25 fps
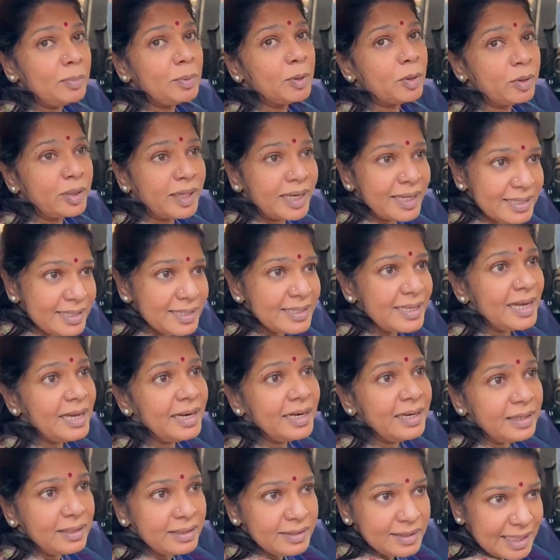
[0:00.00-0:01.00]
protest,
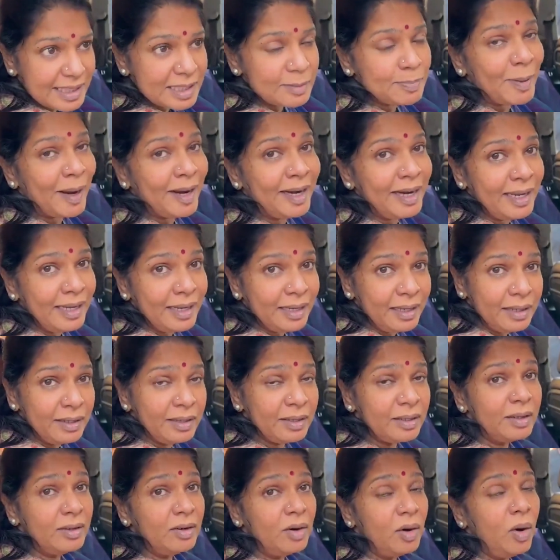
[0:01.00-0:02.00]
they're
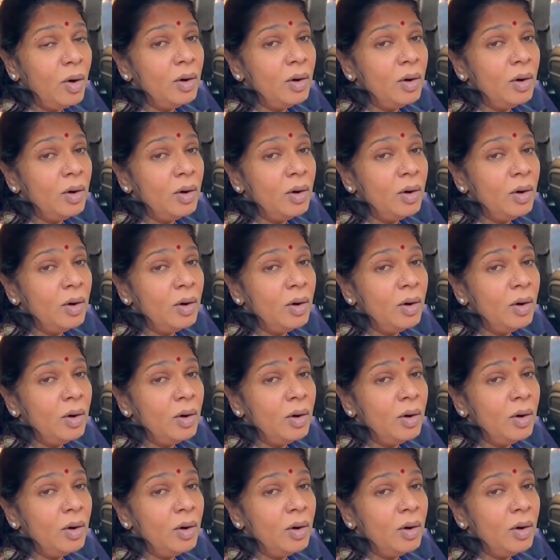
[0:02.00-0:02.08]
suspending uh,